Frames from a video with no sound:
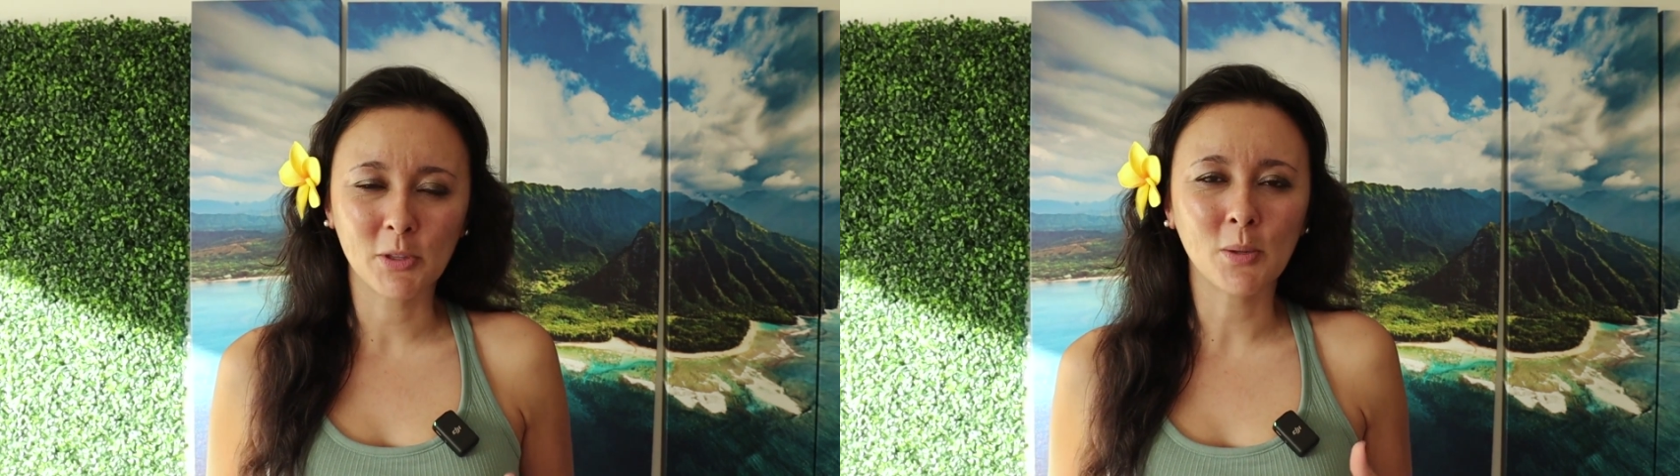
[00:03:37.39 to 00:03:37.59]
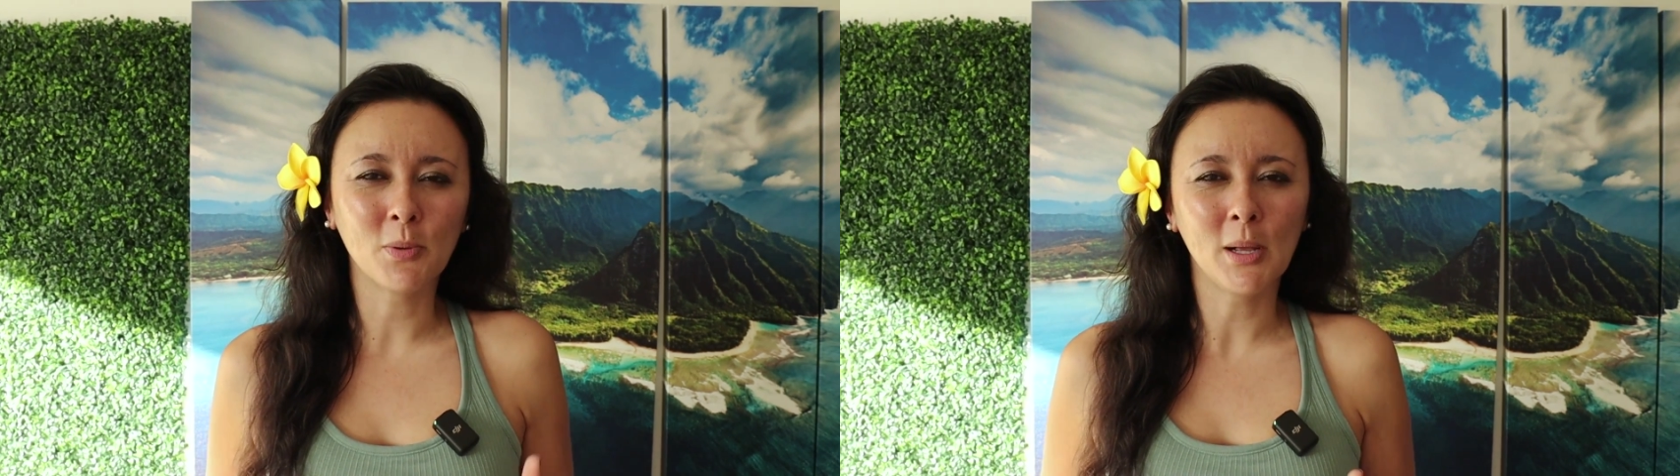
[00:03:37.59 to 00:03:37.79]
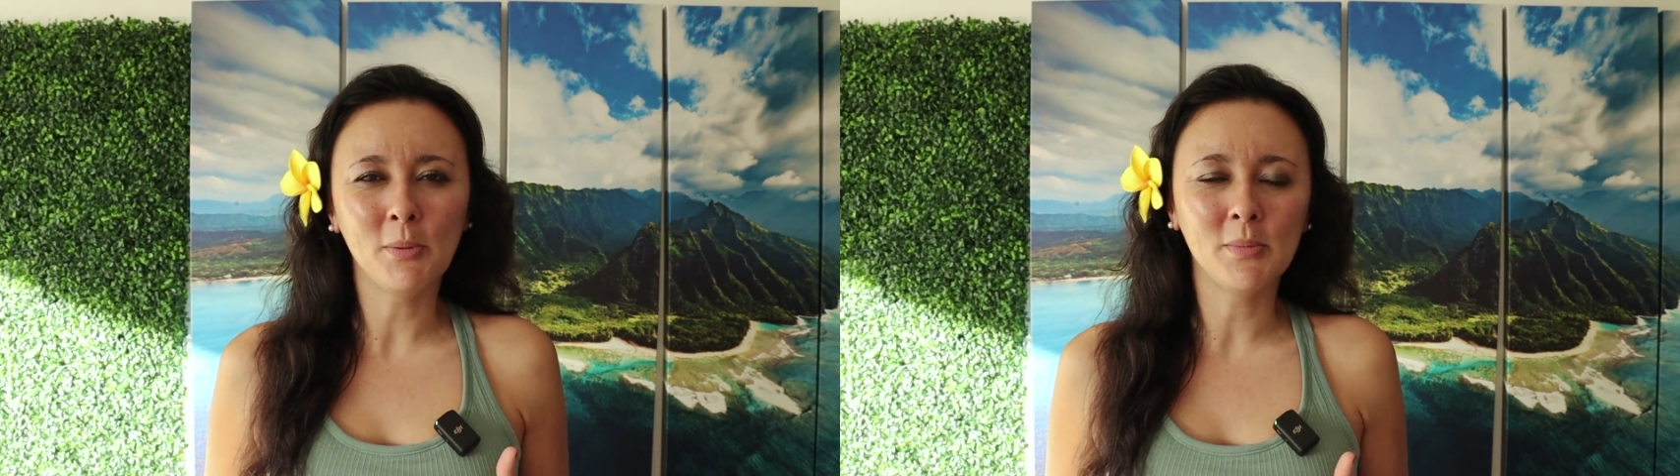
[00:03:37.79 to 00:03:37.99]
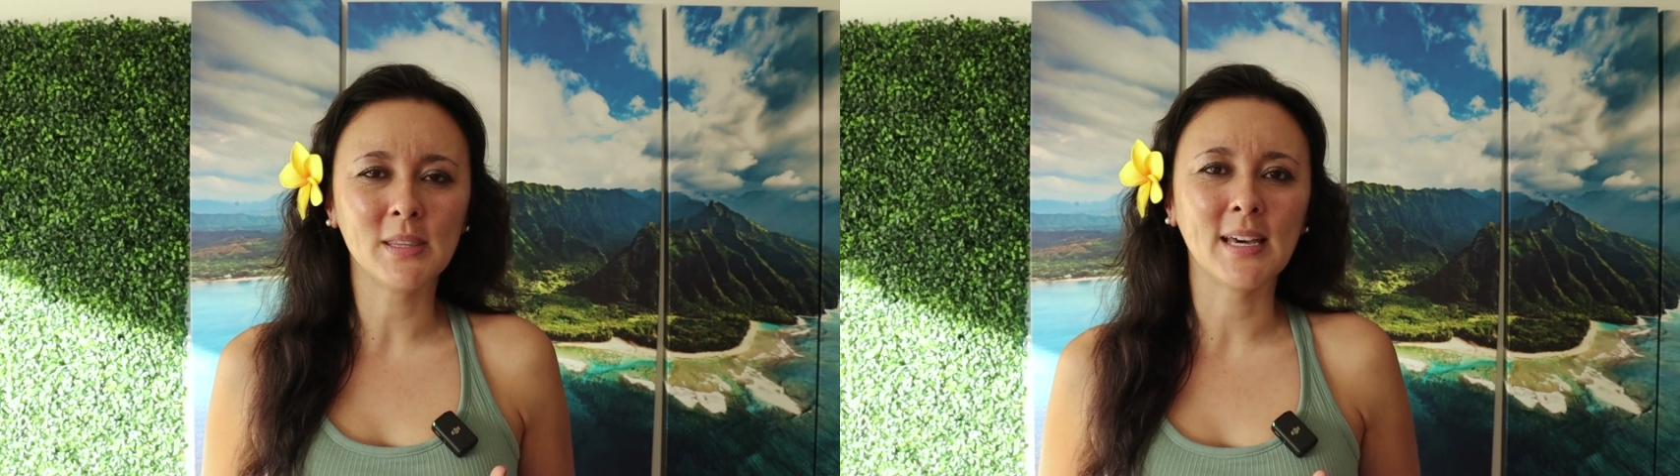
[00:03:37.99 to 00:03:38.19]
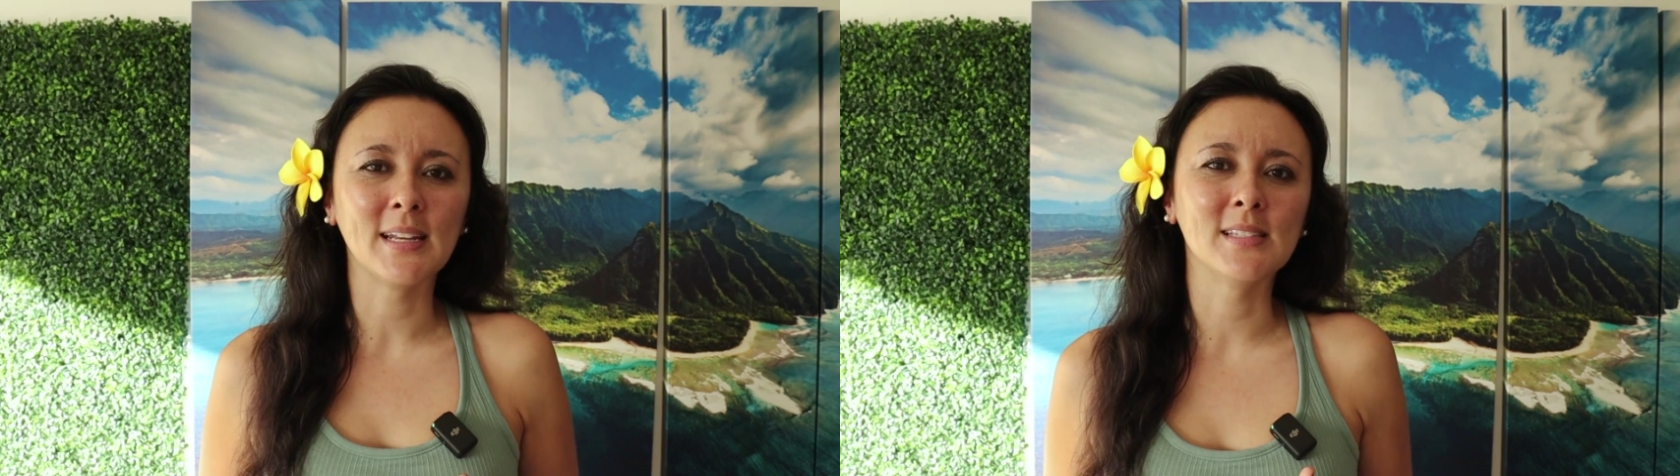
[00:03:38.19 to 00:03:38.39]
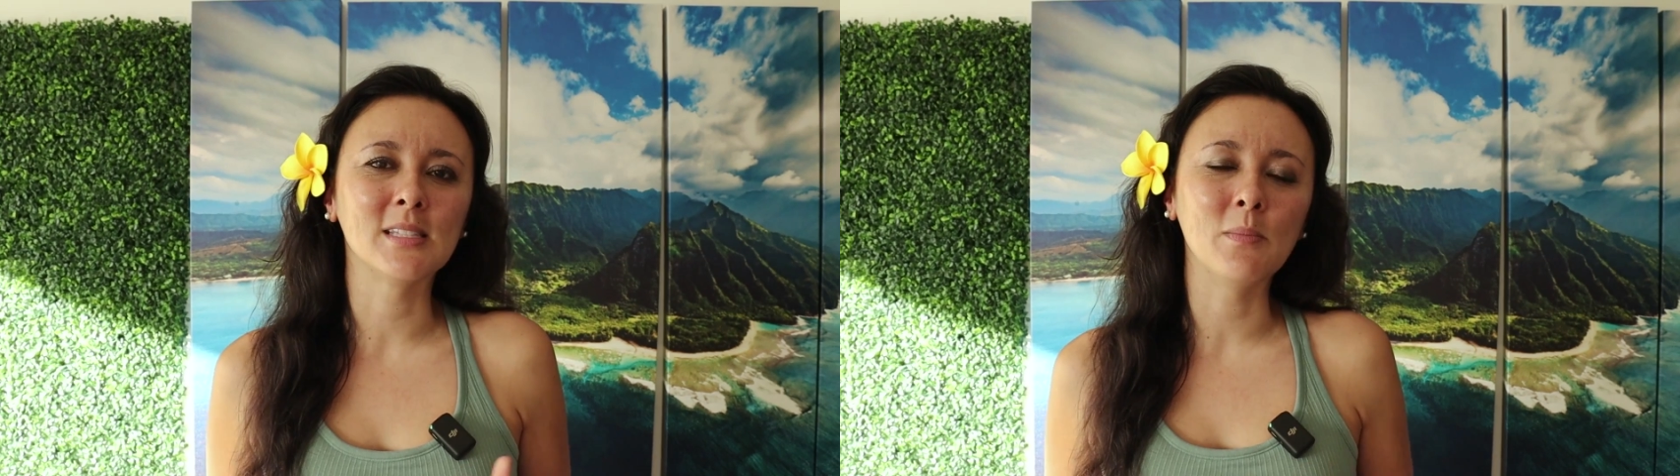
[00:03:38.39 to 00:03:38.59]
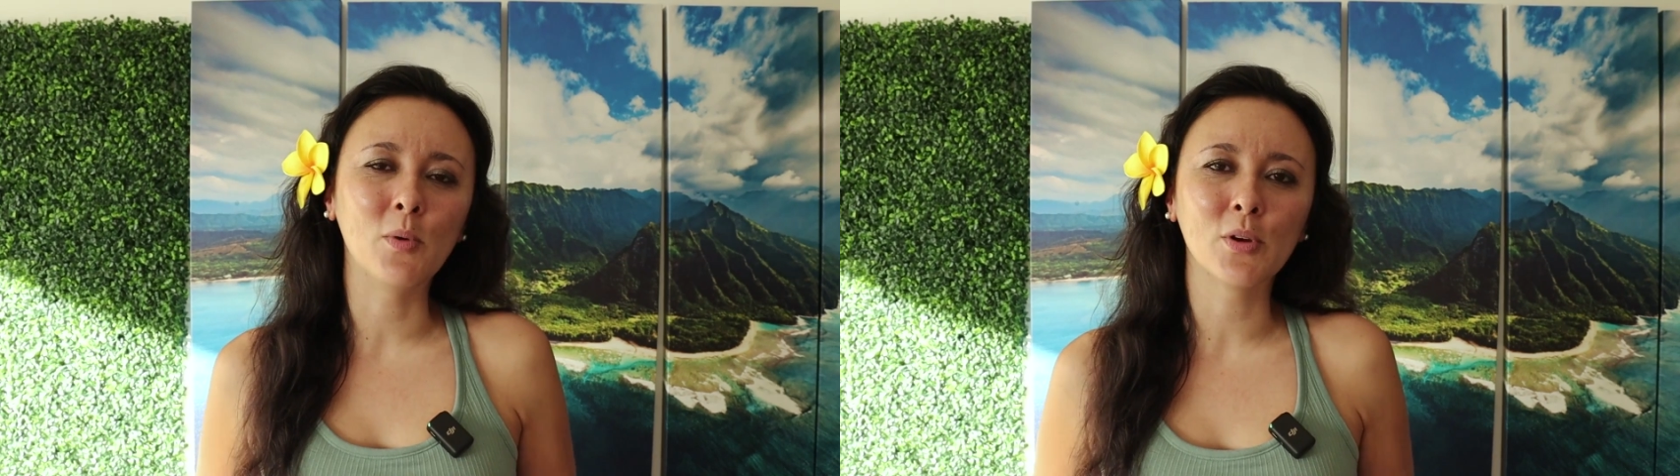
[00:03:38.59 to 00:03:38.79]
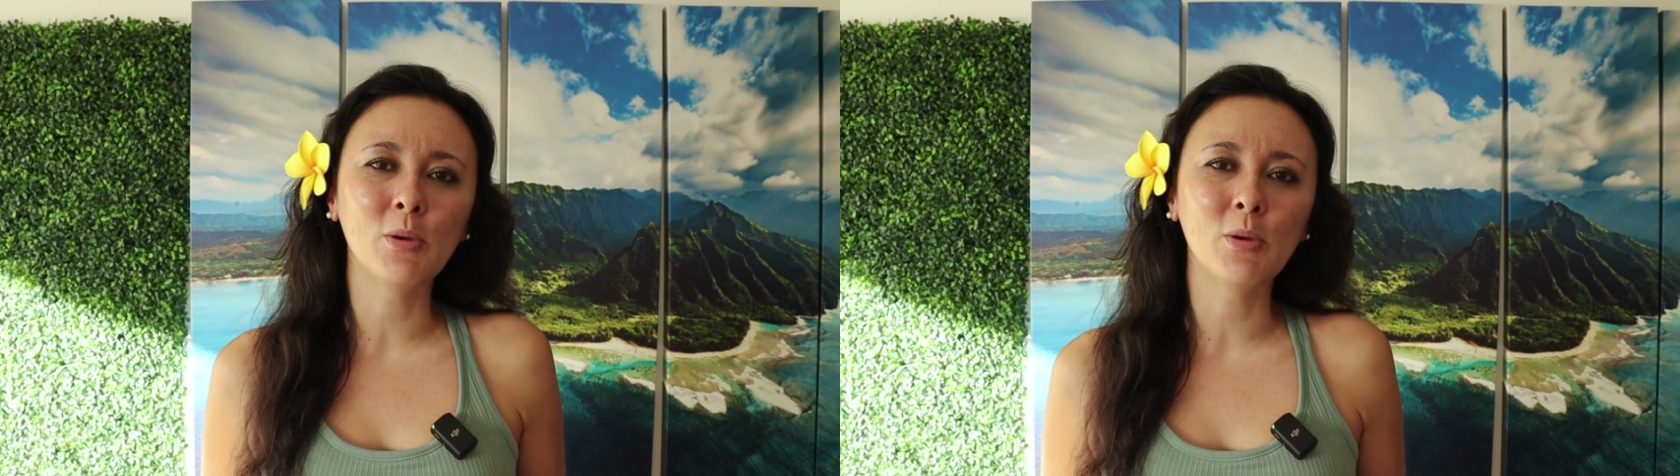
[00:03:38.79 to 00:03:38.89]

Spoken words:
but the problem with that is the more